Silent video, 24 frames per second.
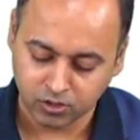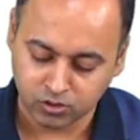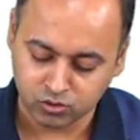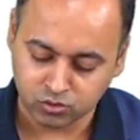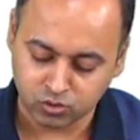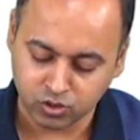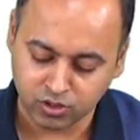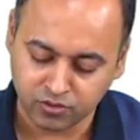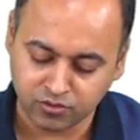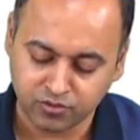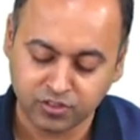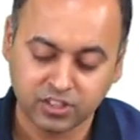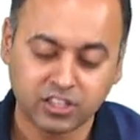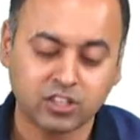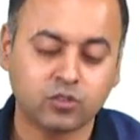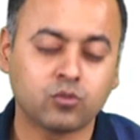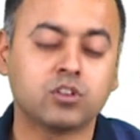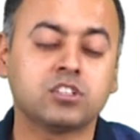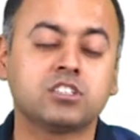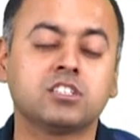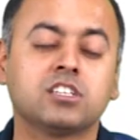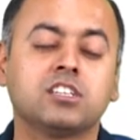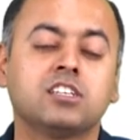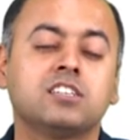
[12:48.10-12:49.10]
So, if in the
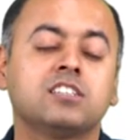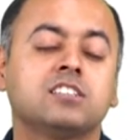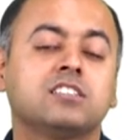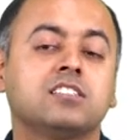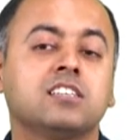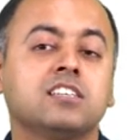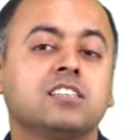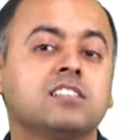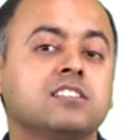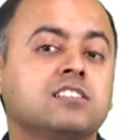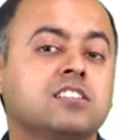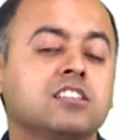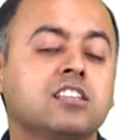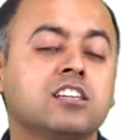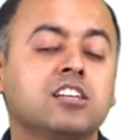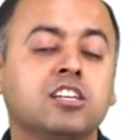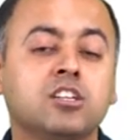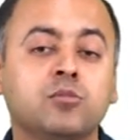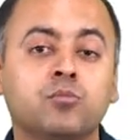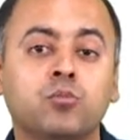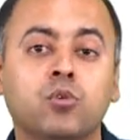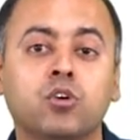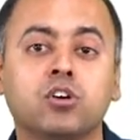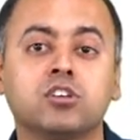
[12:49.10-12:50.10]
question it says the
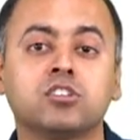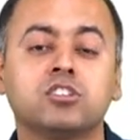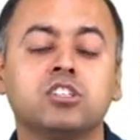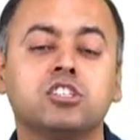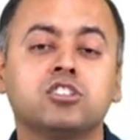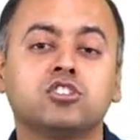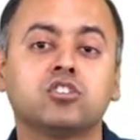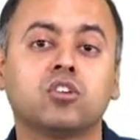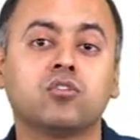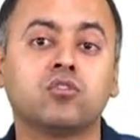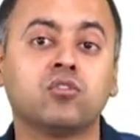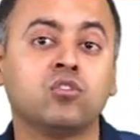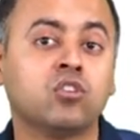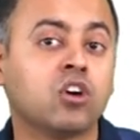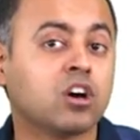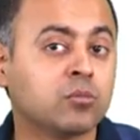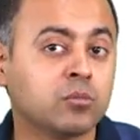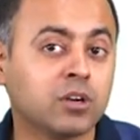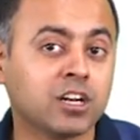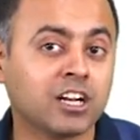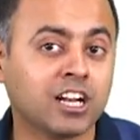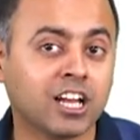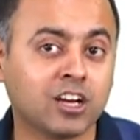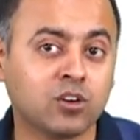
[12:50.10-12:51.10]
deposits of
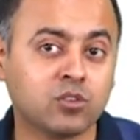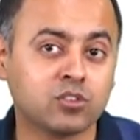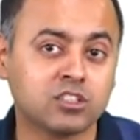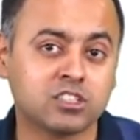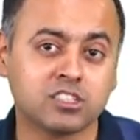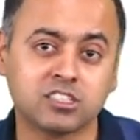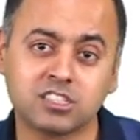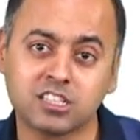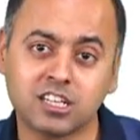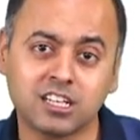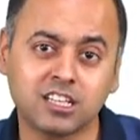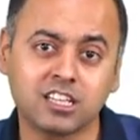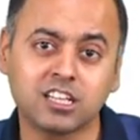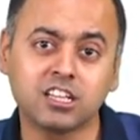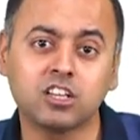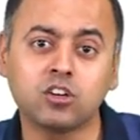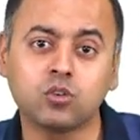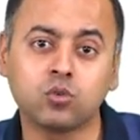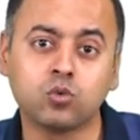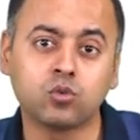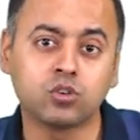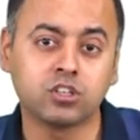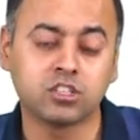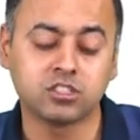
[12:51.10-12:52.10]
normal glycogen is there, then
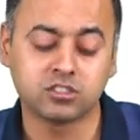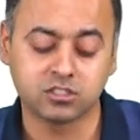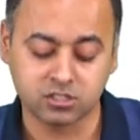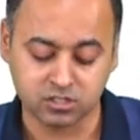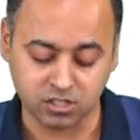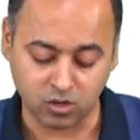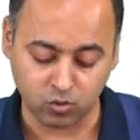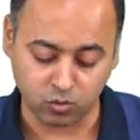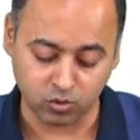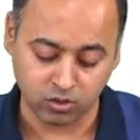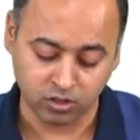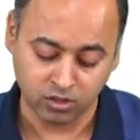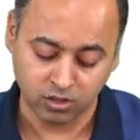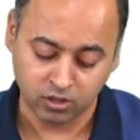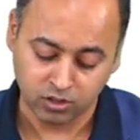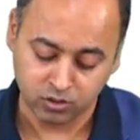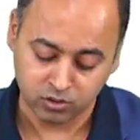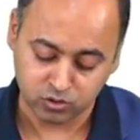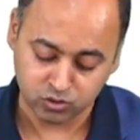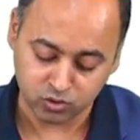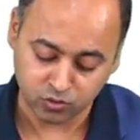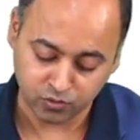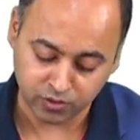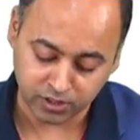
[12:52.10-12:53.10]
the Cori's is out.
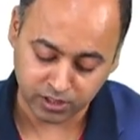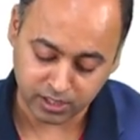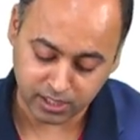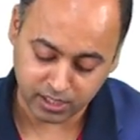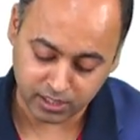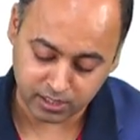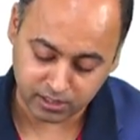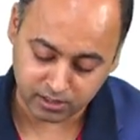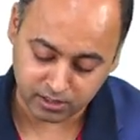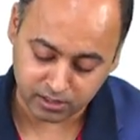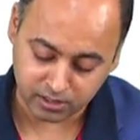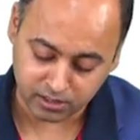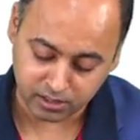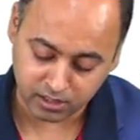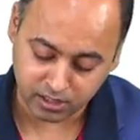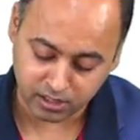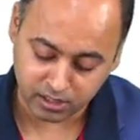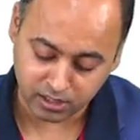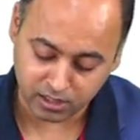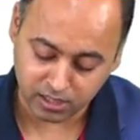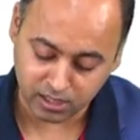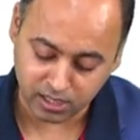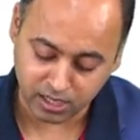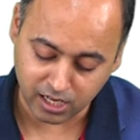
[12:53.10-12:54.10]
So, we get
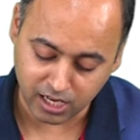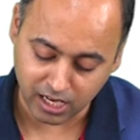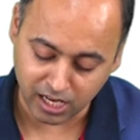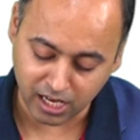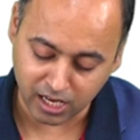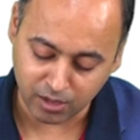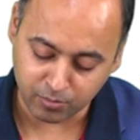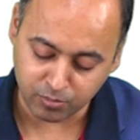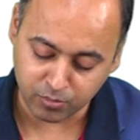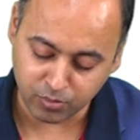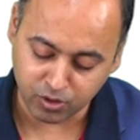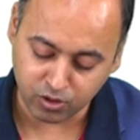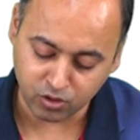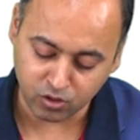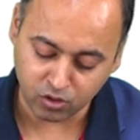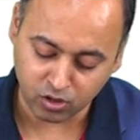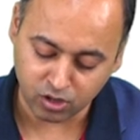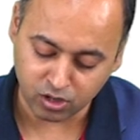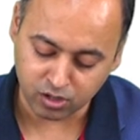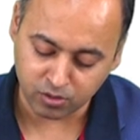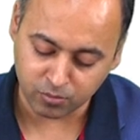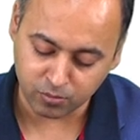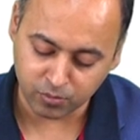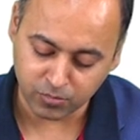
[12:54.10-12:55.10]
the
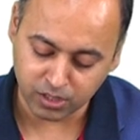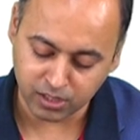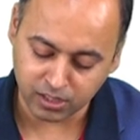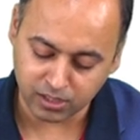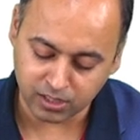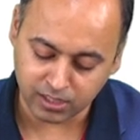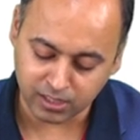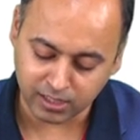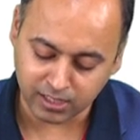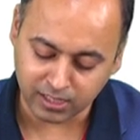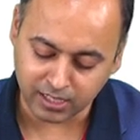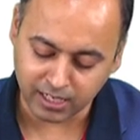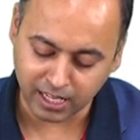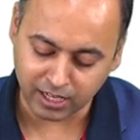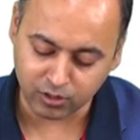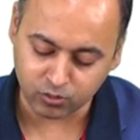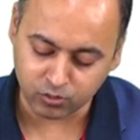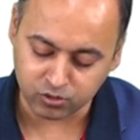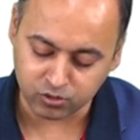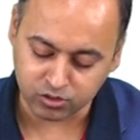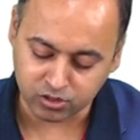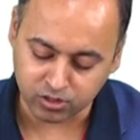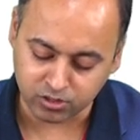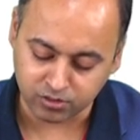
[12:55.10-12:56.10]
abnormal
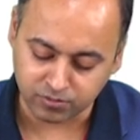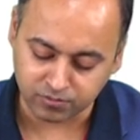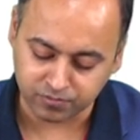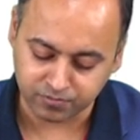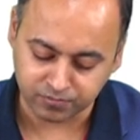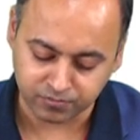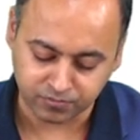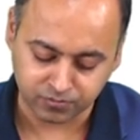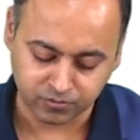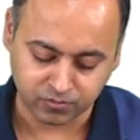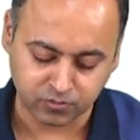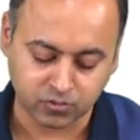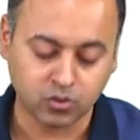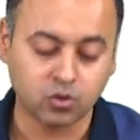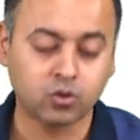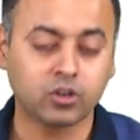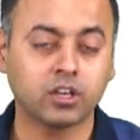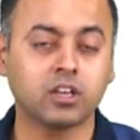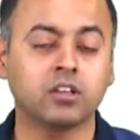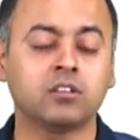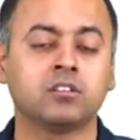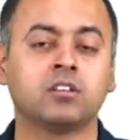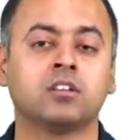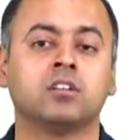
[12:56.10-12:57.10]
glycogen.
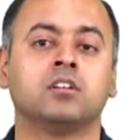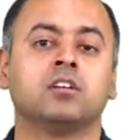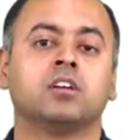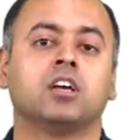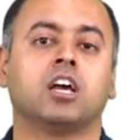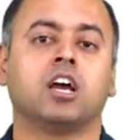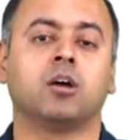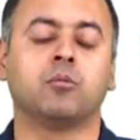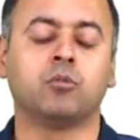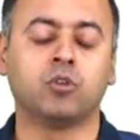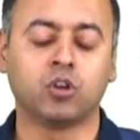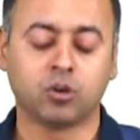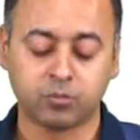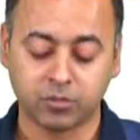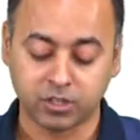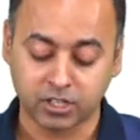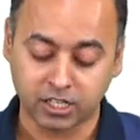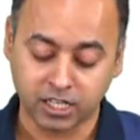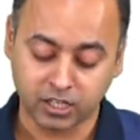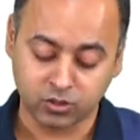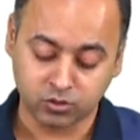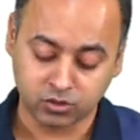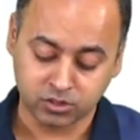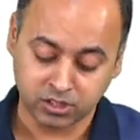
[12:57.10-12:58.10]
Okay, abnormal
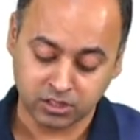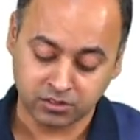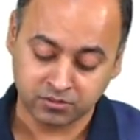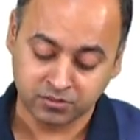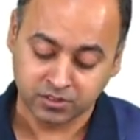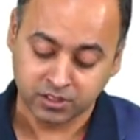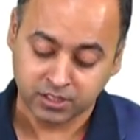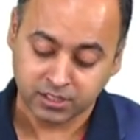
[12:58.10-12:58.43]
glycogen.